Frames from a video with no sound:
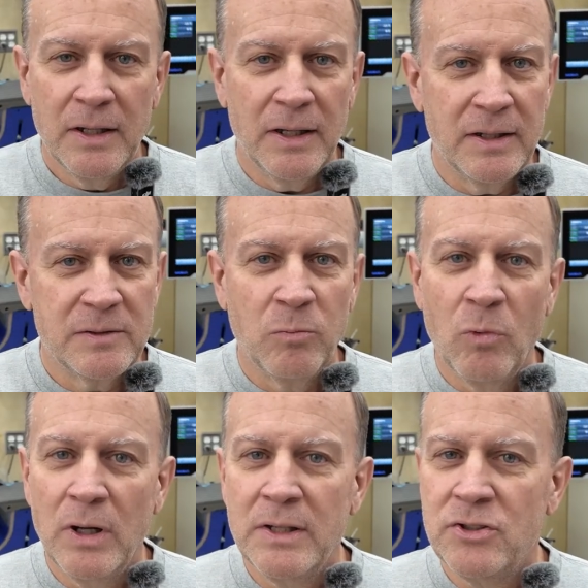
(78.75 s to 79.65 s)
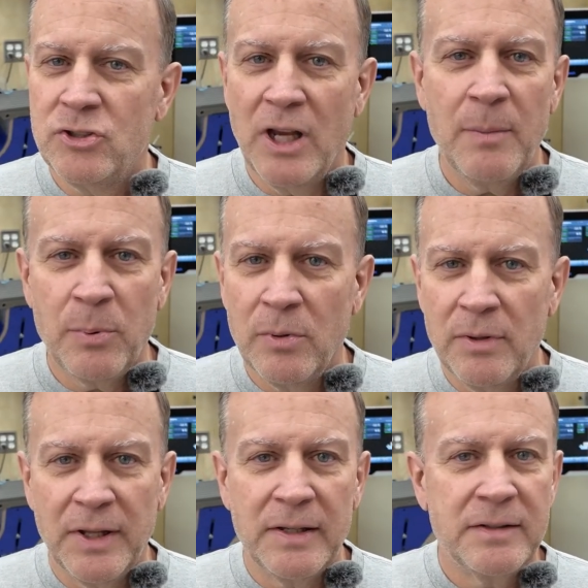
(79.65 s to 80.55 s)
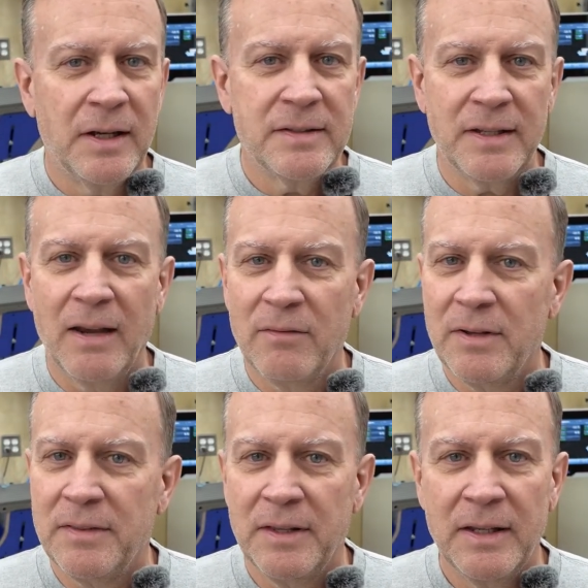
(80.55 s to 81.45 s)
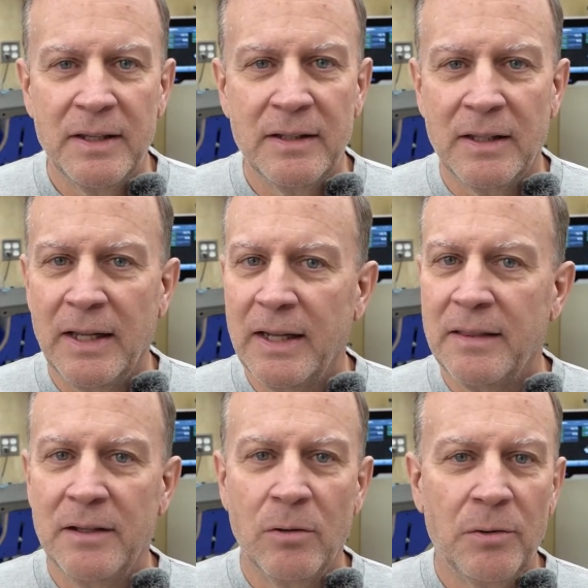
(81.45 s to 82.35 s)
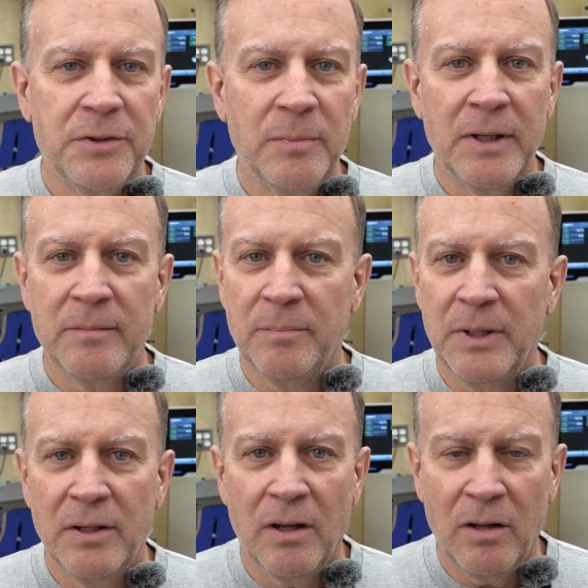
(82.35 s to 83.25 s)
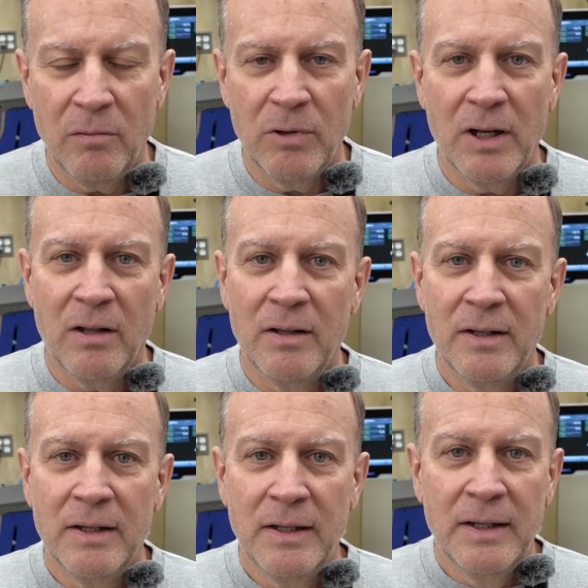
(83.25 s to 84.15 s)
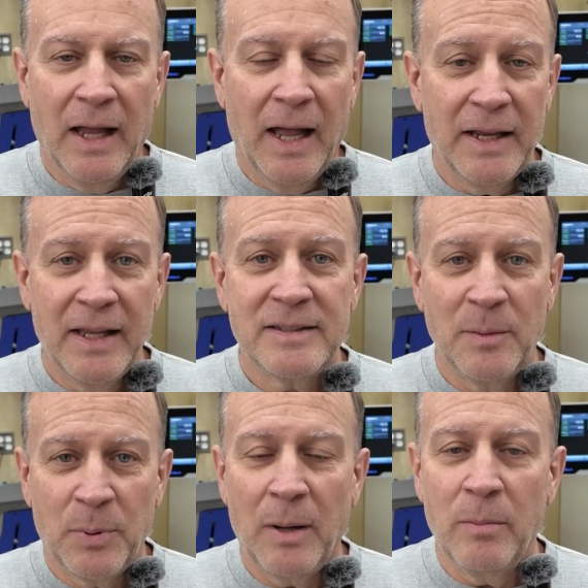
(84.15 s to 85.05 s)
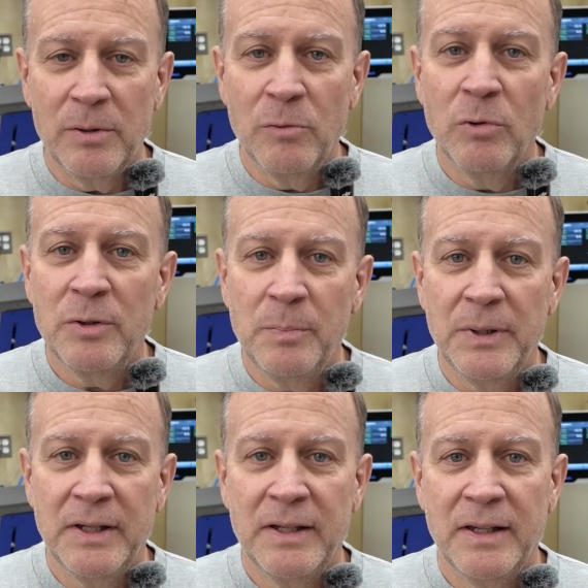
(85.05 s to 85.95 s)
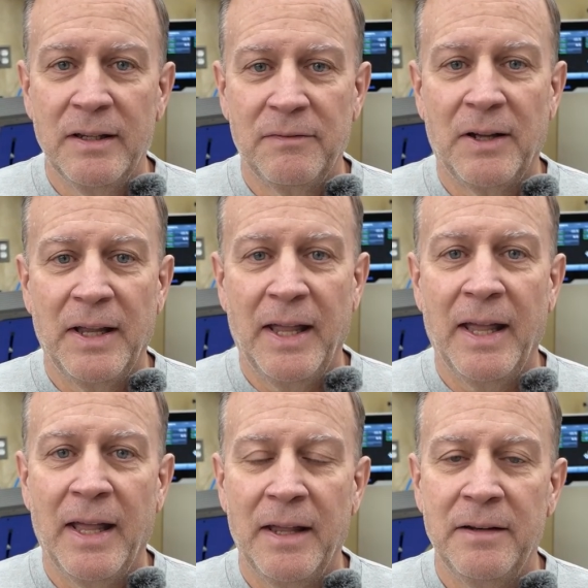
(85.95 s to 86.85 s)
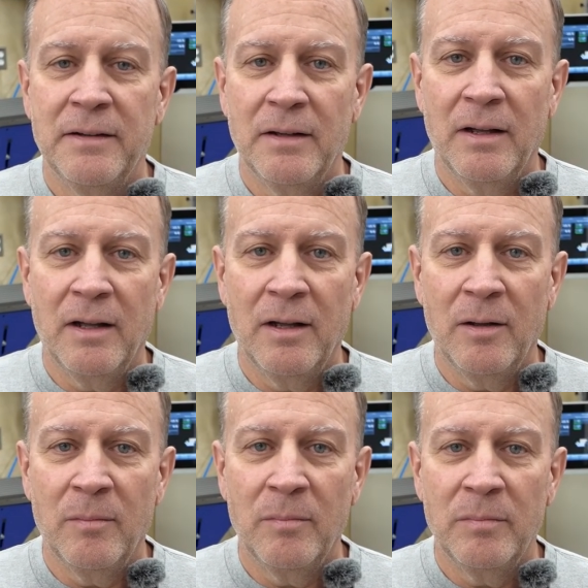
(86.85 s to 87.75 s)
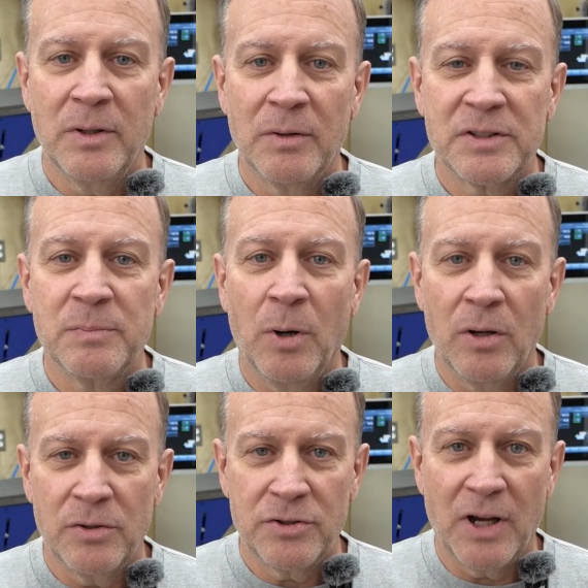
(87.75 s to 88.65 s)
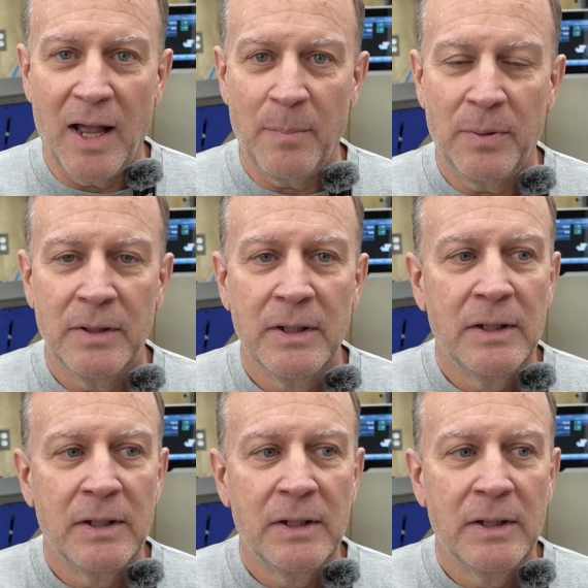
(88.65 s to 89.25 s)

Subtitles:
Is one shaper that does everything like the ultimate be-all? Well, I guess it probably would be if I had a smaller shop.